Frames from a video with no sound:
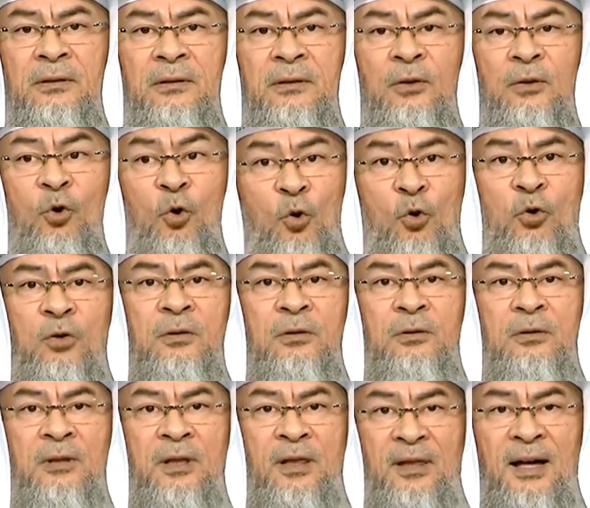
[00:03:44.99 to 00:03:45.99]
or
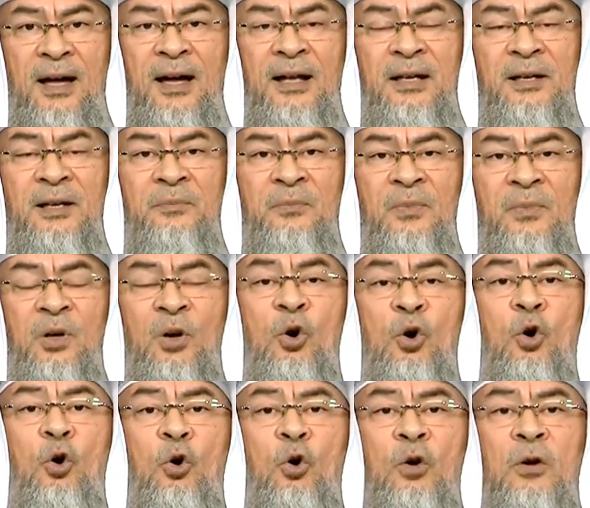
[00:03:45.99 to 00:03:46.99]
zalim
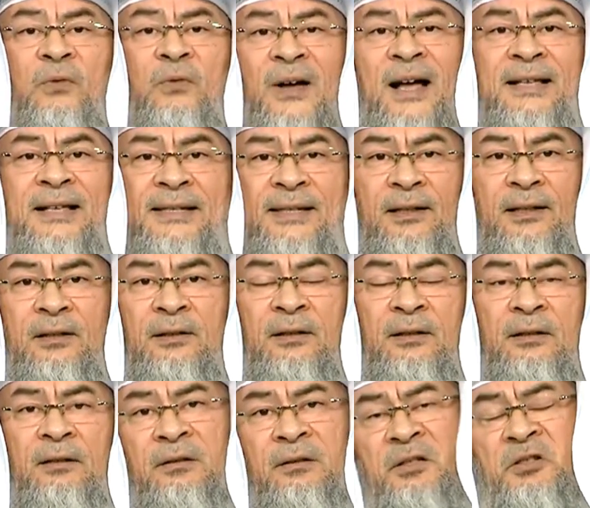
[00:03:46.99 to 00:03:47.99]
or fasiq?
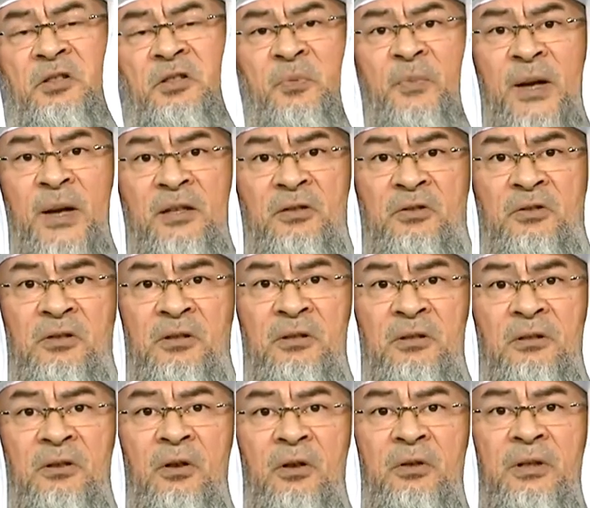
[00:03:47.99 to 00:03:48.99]
This depends
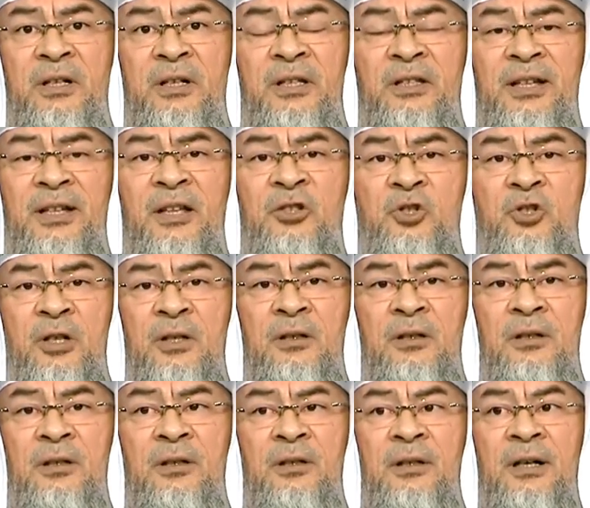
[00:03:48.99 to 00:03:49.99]
on their intention.
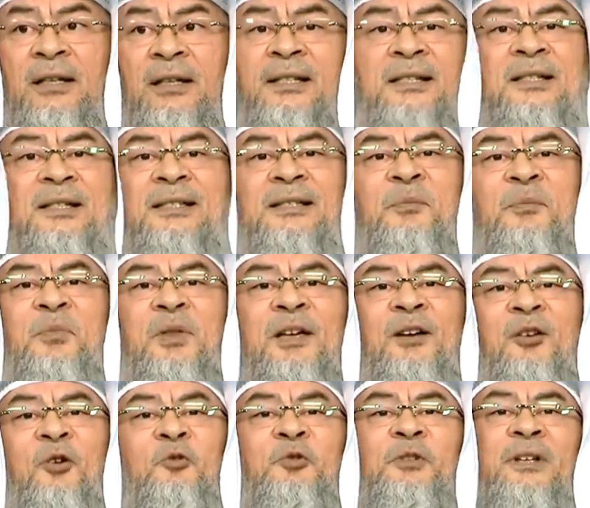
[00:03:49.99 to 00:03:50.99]
And this is something
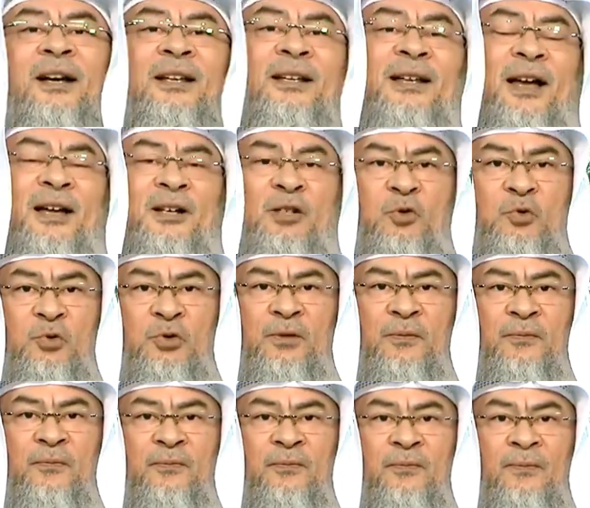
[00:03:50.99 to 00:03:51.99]
only Allah knows.
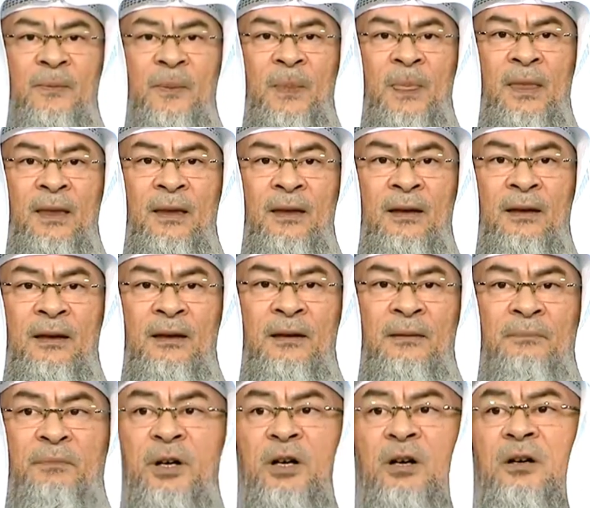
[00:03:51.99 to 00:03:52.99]

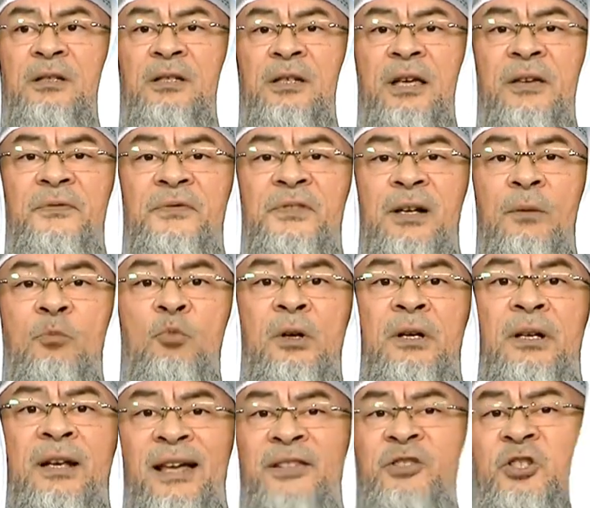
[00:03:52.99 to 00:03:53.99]
Because if
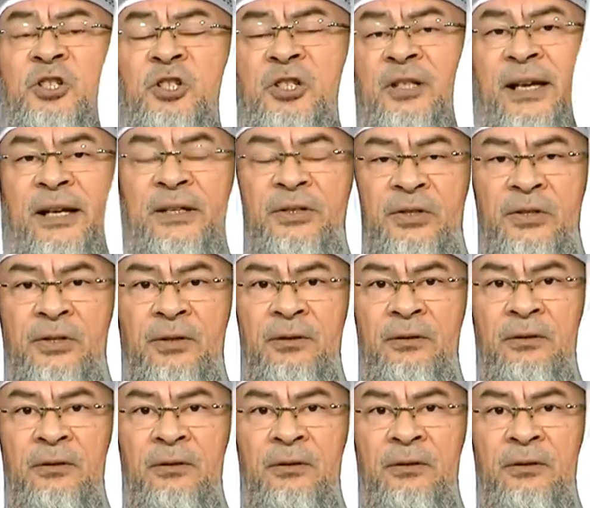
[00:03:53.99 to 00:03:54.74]
someone legislates